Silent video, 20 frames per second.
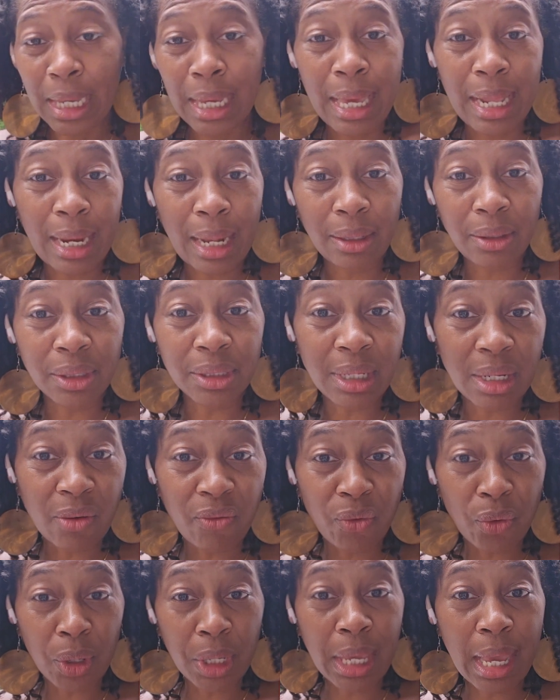And I looked at the
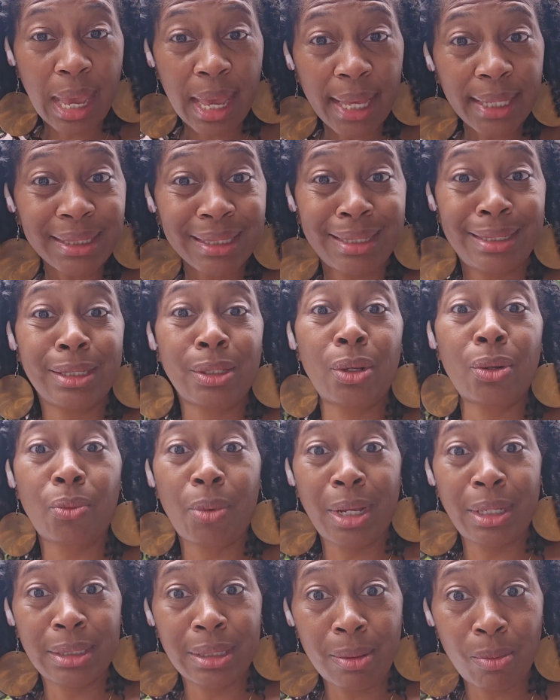forecast and it's going to
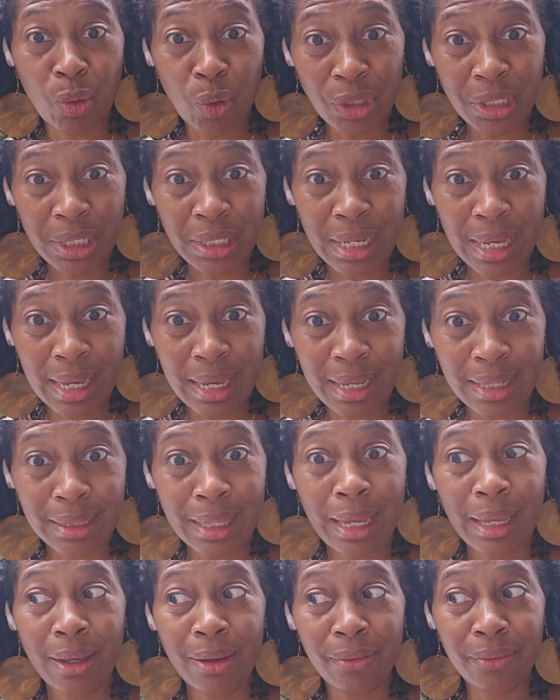rain some more today,
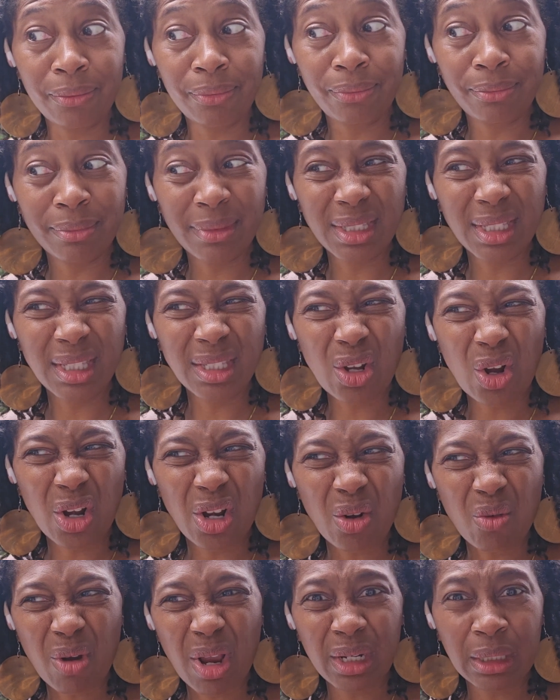like starting
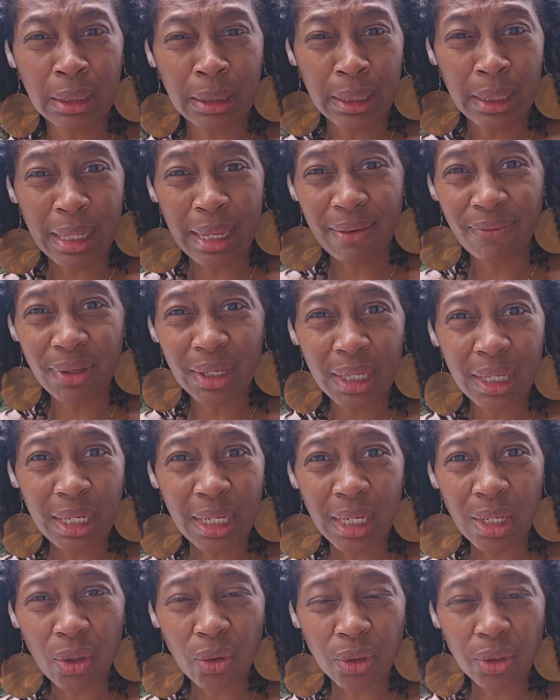around 11
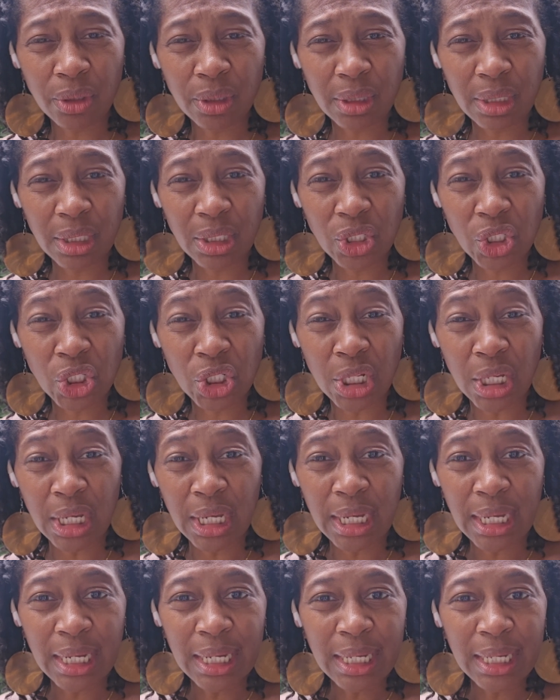or ish.
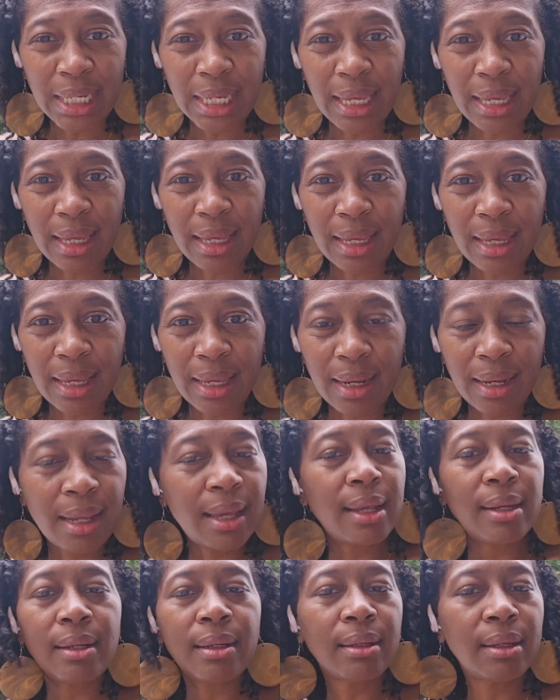
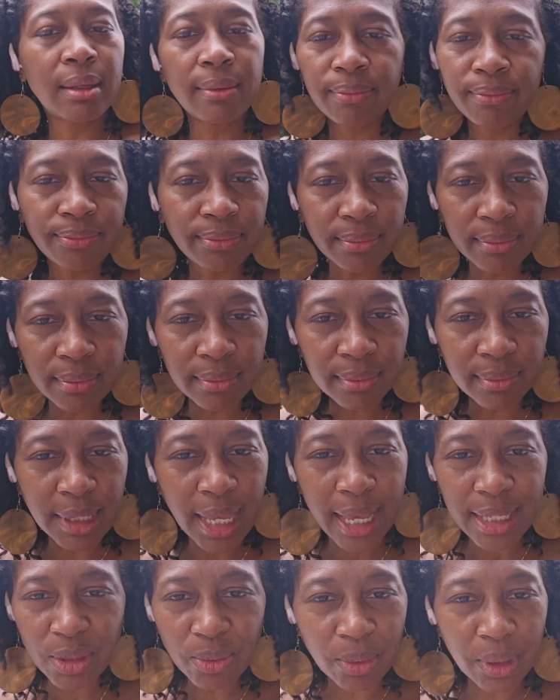And
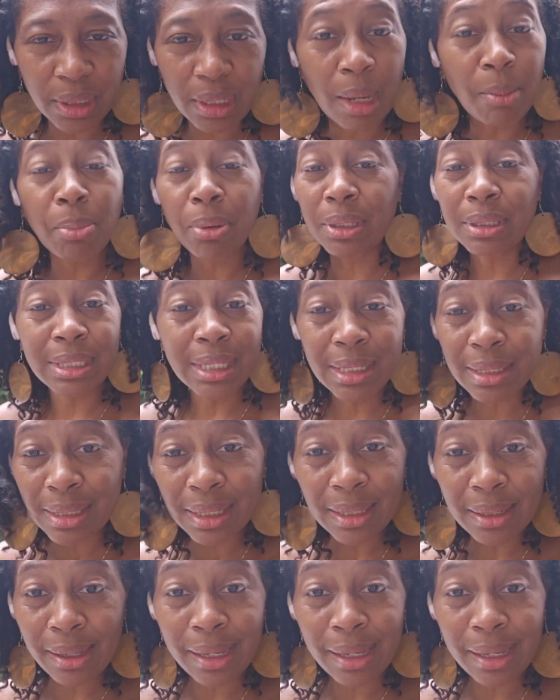that's what they're predicting.